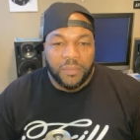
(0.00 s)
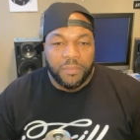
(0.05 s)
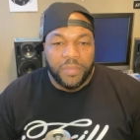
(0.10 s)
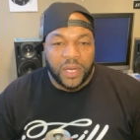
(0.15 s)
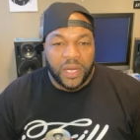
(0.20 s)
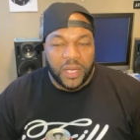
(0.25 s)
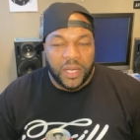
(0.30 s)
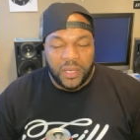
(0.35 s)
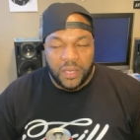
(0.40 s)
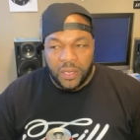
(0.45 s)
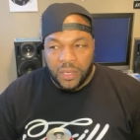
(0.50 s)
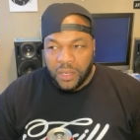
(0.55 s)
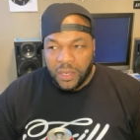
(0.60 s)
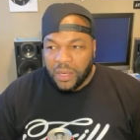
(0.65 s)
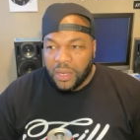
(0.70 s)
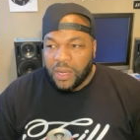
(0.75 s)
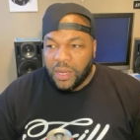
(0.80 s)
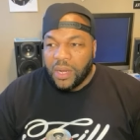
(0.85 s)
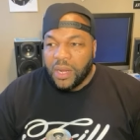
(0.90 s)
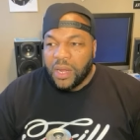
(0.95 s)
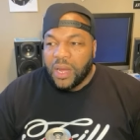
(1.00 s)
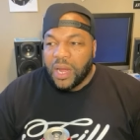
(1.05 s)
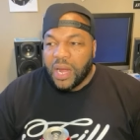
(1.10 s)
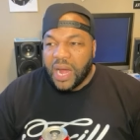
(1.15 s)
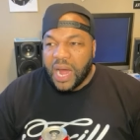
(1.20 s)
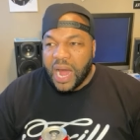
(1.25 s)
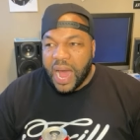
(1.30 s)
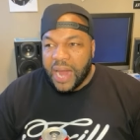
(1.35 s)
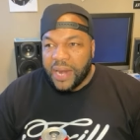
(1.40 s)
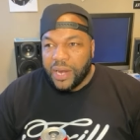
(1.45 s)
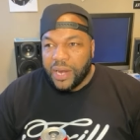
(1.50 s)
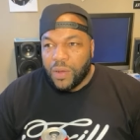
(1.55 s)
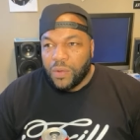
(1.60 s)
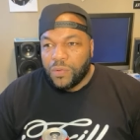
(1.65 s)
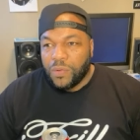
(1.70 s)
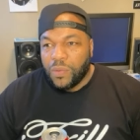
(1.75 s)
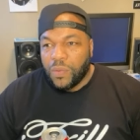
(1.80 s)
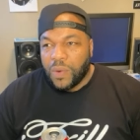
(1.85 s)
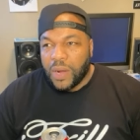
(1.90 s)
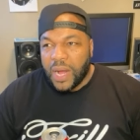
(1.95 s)
But I
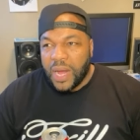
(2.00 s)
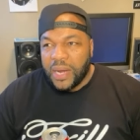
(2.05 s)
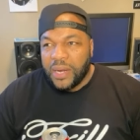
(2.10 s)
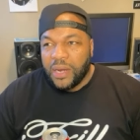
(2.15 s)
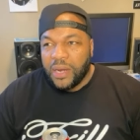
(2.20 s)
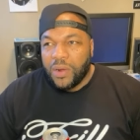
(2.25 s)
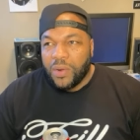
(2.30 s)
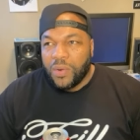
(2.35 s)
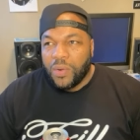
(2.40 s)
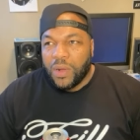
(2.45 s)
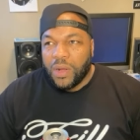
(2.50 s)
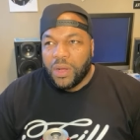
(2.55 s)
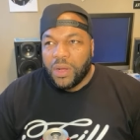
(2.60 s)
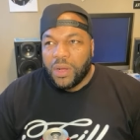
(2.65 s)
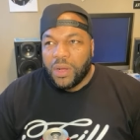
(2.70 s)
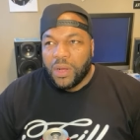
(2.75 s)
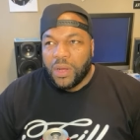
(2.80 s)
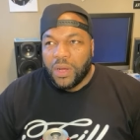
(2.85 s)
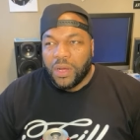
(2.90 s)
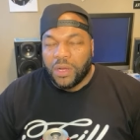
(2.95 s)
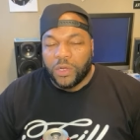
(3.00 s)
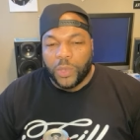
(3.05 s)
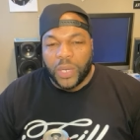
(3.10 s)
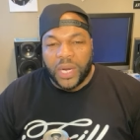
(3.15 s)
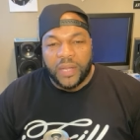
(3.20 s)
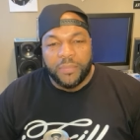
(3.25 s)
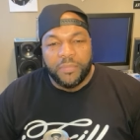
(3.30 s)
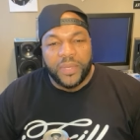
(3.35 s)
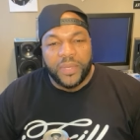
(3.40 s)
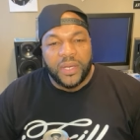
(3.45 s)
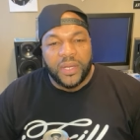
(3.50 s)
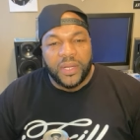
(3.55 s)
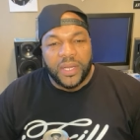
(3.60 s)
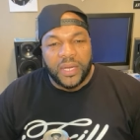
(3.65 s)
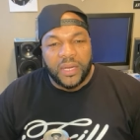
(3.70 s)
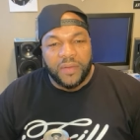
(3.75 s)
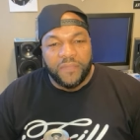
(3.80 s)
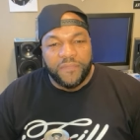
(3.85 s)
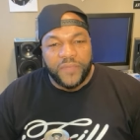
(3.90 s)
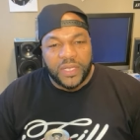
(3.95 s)
know I know a, a great bit of
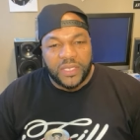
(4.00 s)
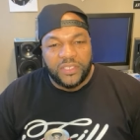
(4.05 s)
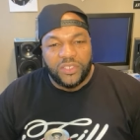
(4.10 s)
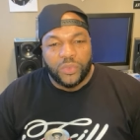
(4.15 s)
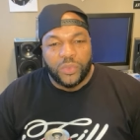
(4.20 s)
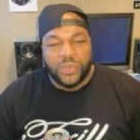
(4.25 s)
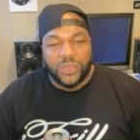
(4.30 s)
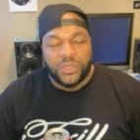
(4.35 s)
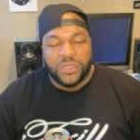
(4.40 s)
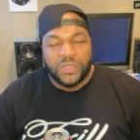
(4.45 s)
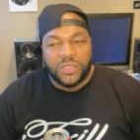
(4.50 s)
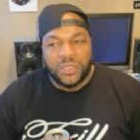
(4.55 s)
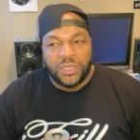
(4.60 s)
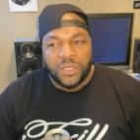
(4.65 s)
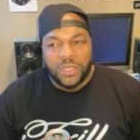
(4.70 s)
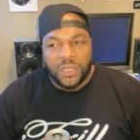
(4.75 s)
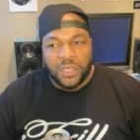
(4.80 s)
individuals